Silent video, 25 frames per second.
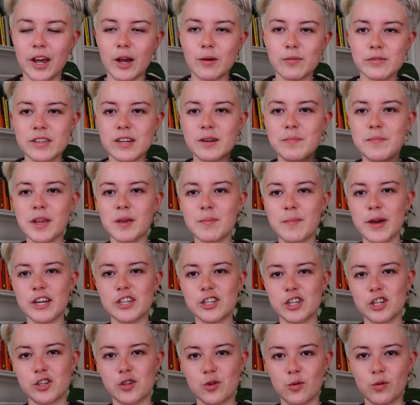I was gonna make
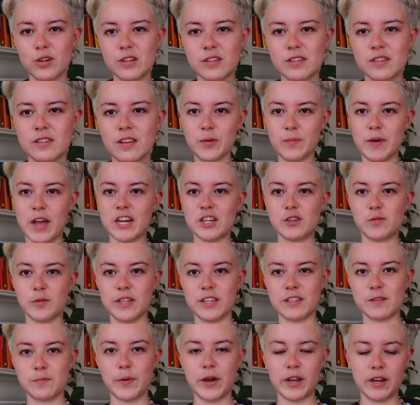matching shorts to match with
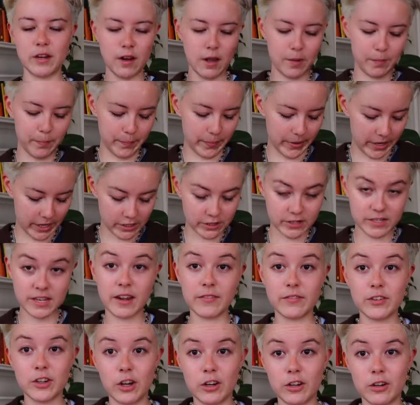this button up, but I just
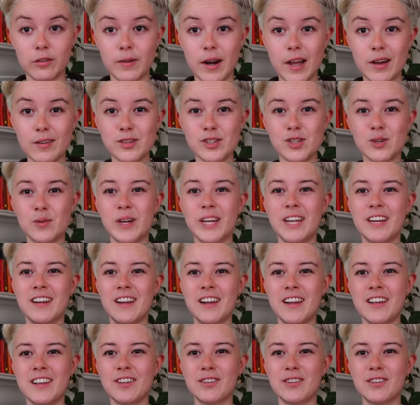haven't gotten around to it.